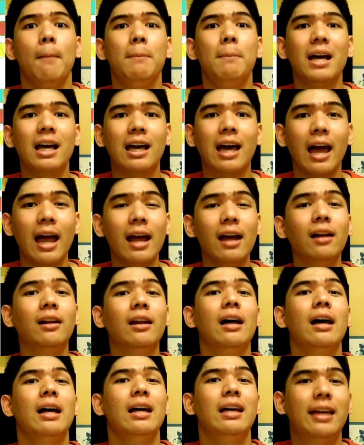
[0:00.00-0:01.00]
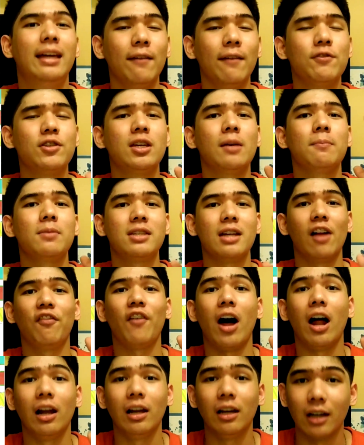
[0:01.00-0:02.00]
MIkhail gives
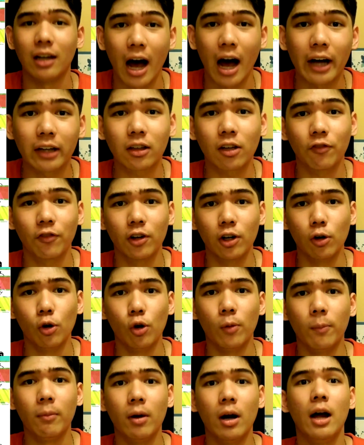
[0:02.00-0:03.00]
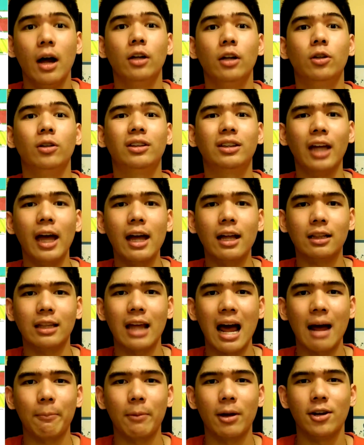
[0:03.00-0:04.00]
himself a lot of room to
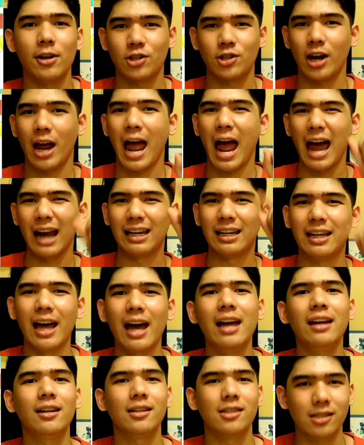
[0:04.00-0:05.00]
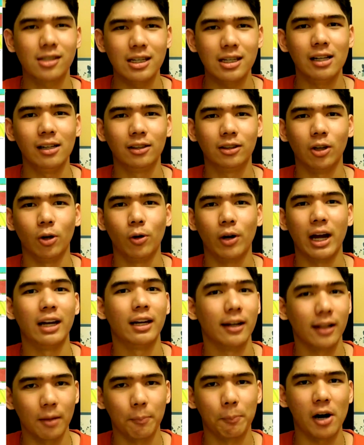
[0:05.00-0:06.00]
take damage and gain a seal
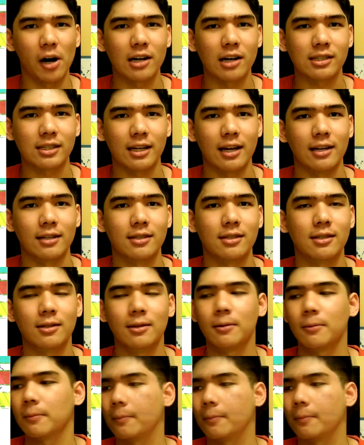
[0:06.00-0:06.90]
token in the process.